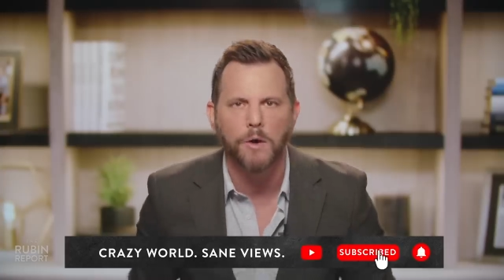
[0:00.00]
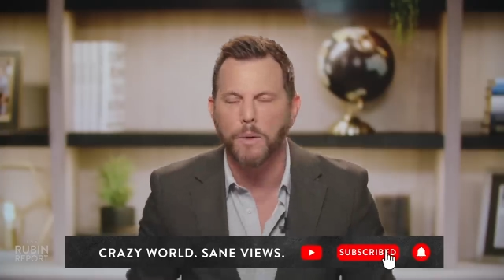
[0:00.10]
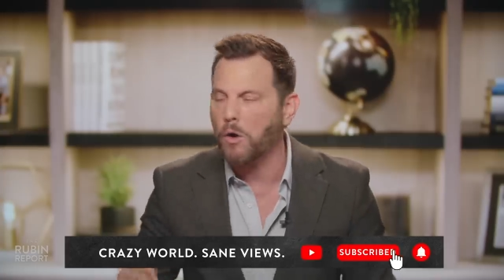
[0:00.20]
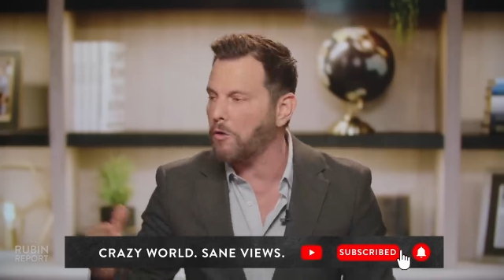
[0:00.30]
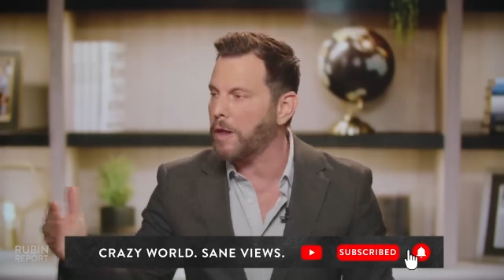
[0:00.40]

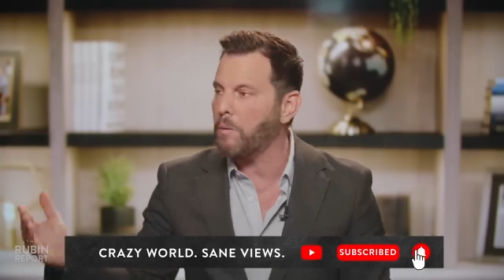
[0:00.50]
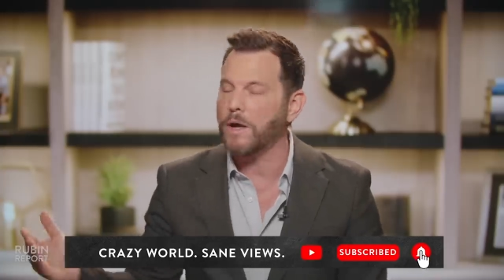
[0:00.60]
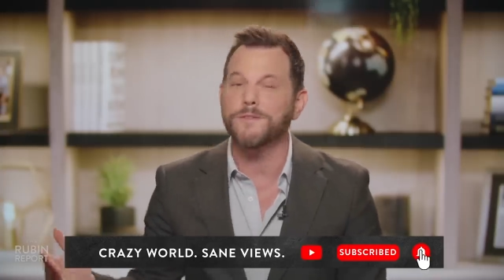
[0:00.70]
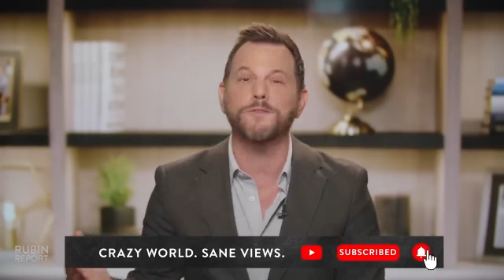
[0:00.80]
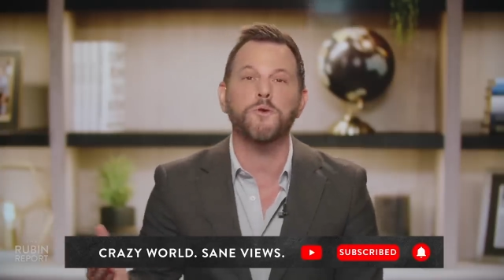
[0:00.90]
When all they
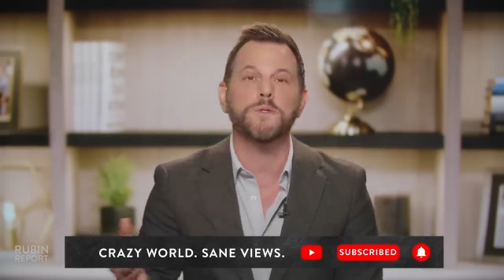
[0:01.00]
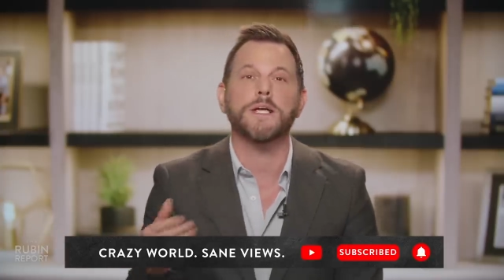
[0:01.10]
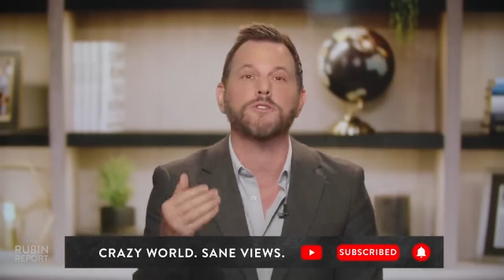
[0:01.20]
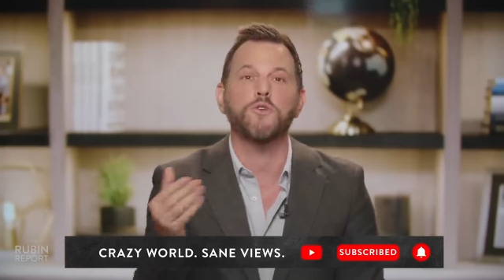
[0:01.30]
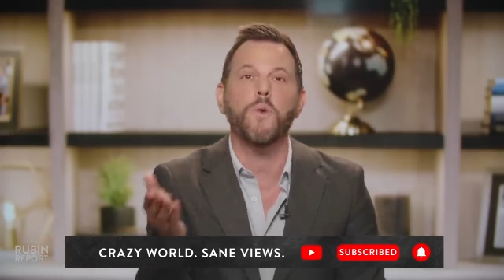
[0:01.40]
wanted to do was
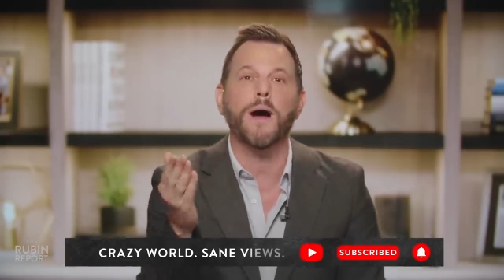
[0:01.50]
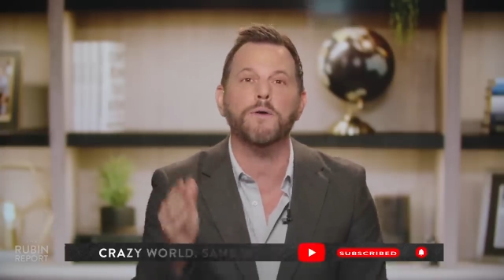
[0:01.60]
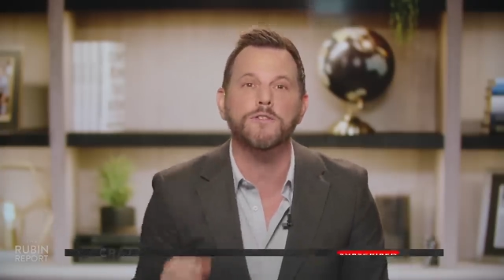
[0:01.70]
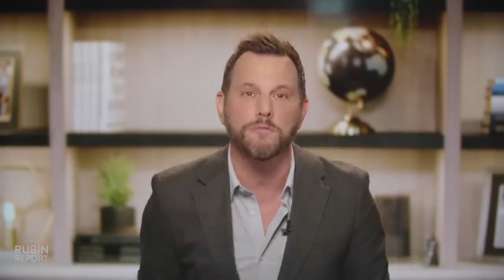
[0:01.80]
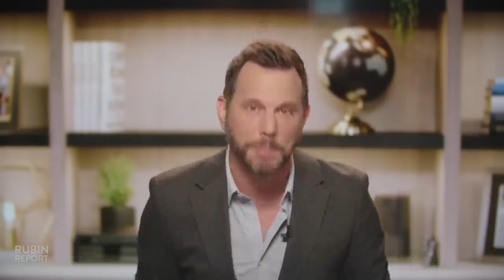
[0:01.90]
get two
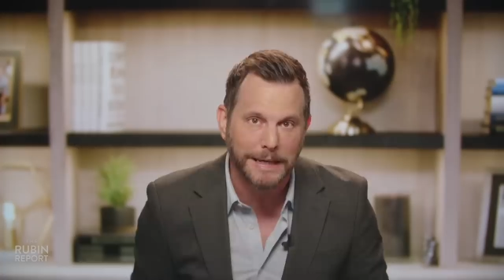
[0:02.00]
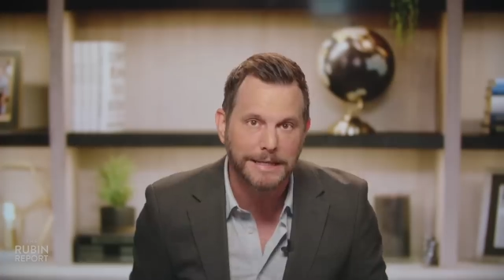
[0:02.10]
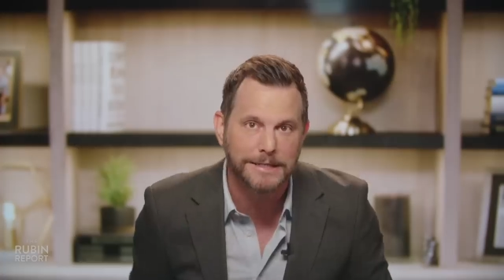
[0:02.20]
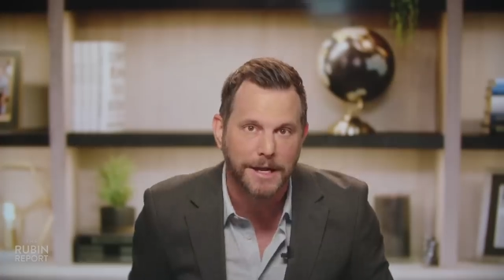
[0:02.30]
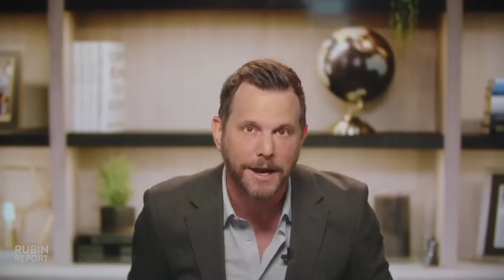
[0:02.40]
hours of
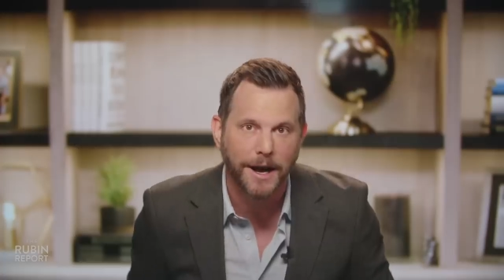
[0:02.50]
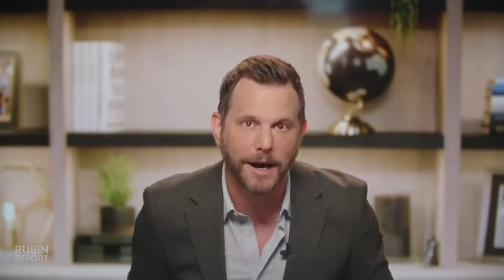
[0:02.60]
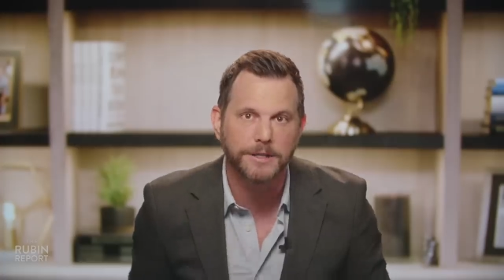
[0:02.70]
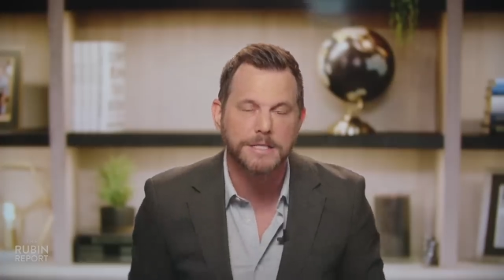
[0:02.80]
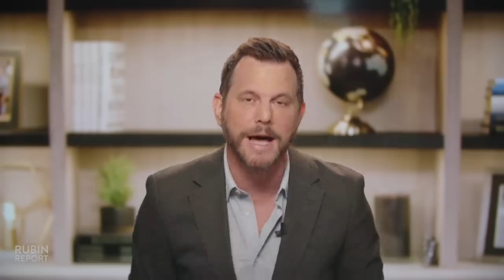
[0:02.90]
peace
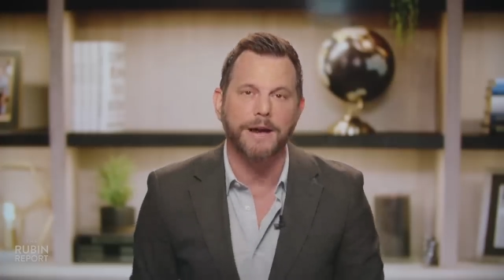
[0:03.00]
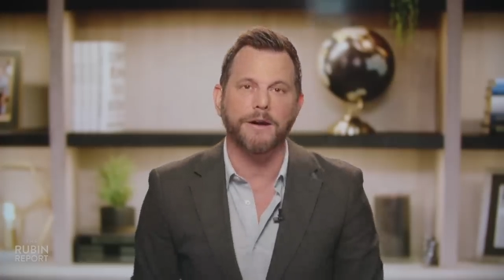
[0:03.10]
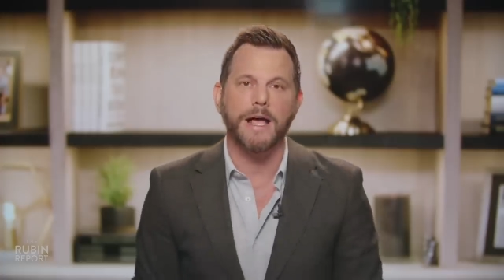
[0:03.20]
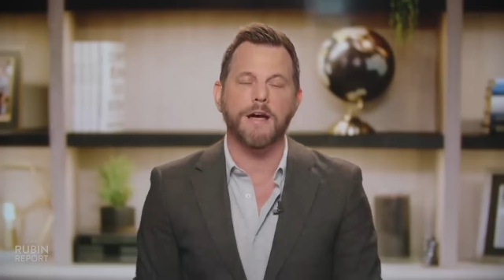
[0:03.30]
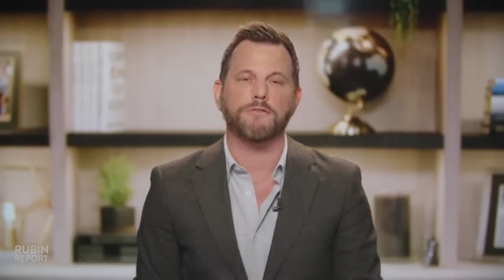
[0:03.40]
on a
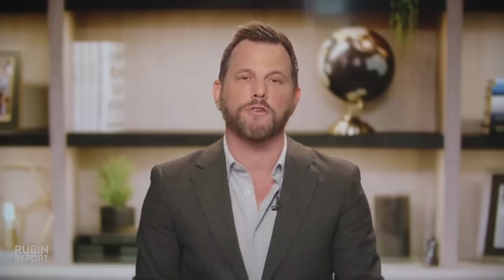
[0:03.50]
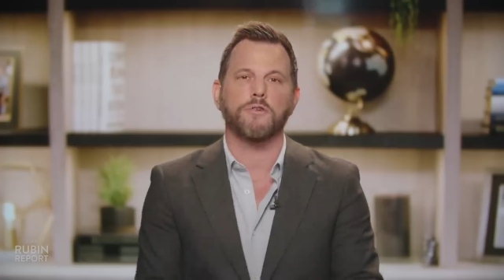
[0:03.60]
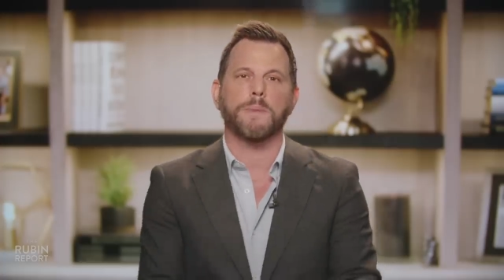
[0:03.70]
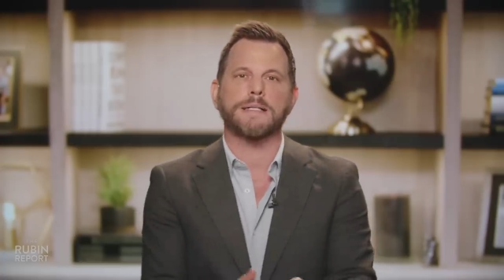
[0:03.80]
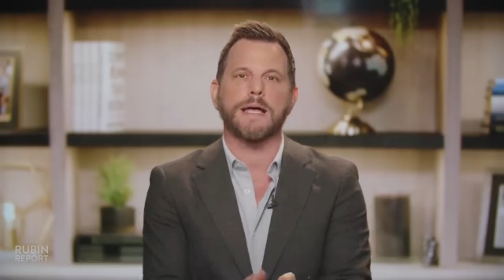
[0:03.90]
Saturday
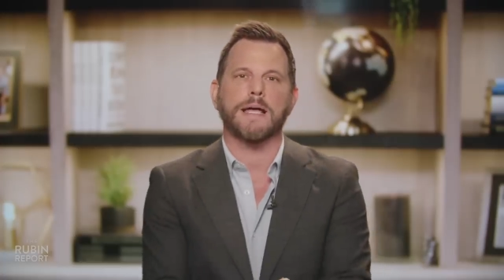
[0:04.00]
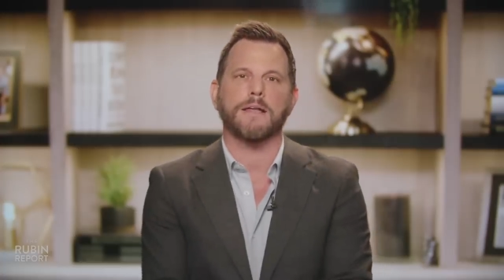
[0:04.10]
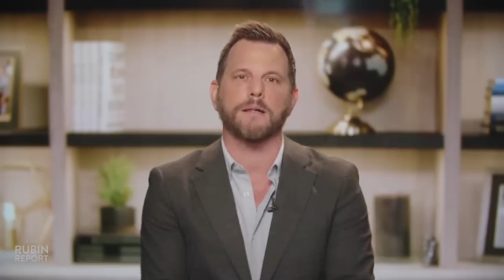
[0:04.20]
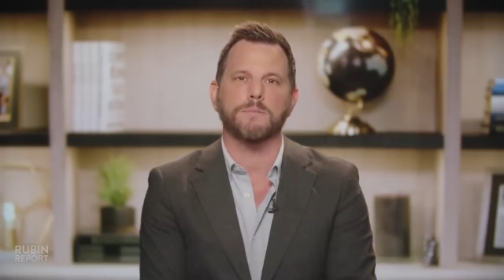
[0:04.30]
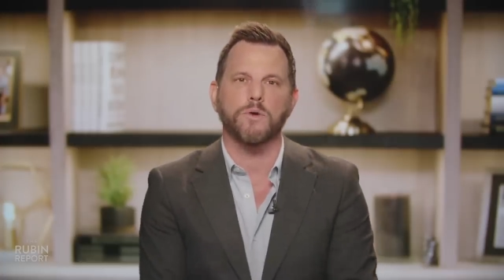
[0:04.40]
afternoon by
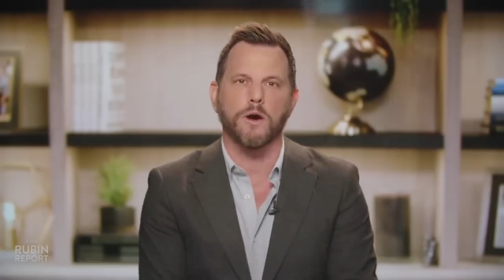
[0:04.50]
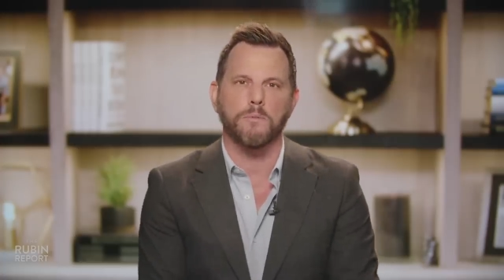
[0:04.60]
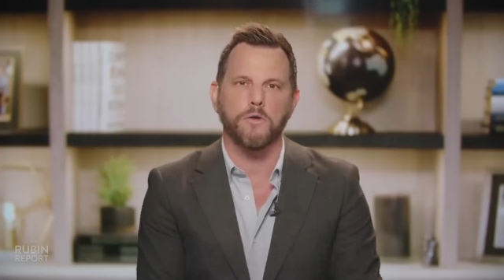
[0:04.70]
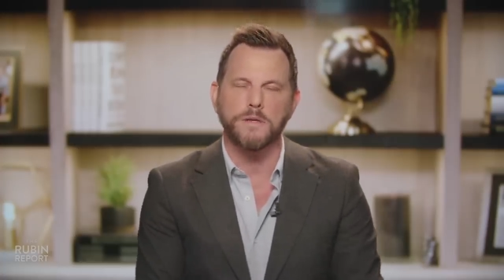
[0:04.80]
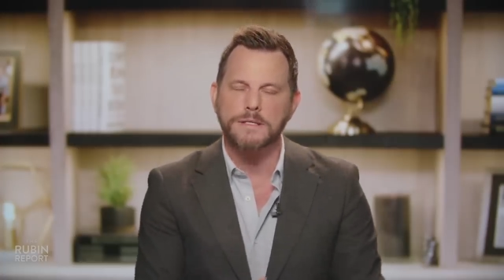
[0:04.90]
taking them to our
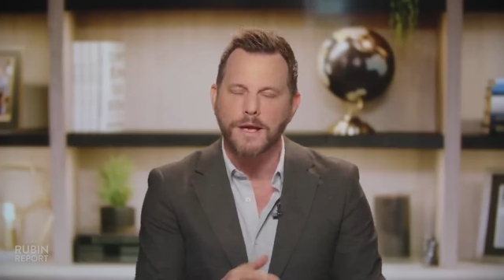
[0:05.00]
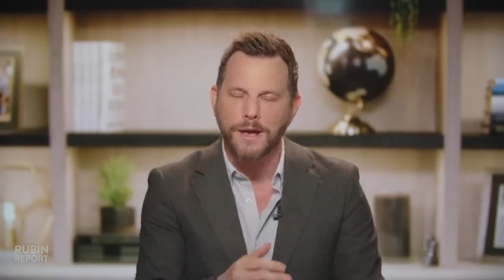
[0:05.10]
movies.